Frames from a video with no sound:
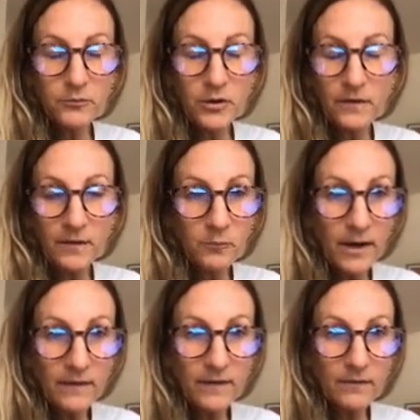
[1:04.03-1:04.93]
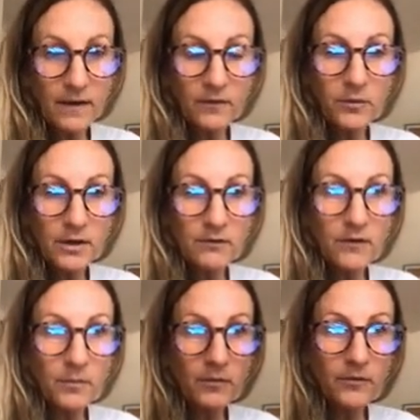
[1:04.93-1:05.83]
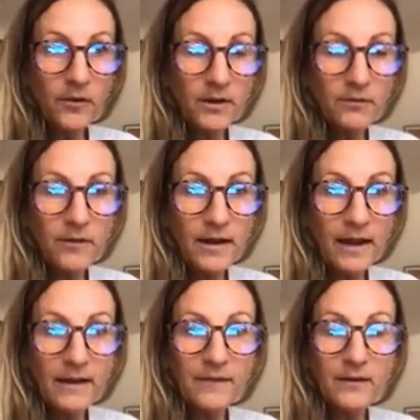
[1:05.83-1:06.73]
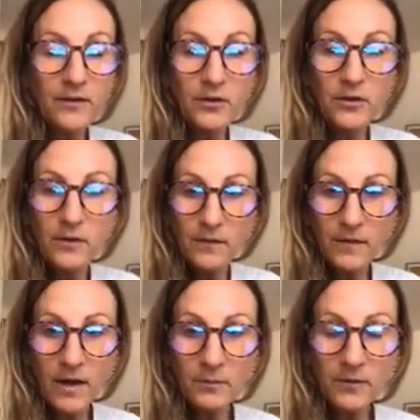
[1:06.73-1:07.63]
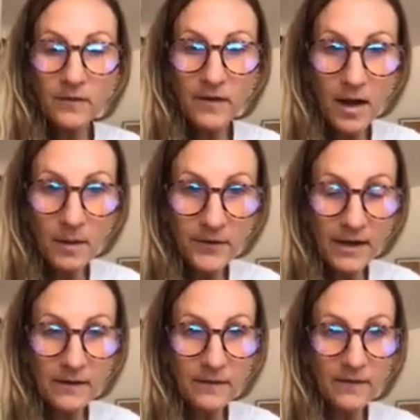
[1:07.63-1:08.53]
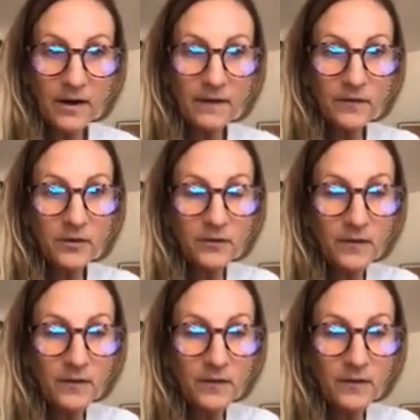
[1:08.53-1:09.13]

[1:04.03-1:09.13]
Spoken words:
using Wix if that's what you used before and you find it easy to use, just to update your site so it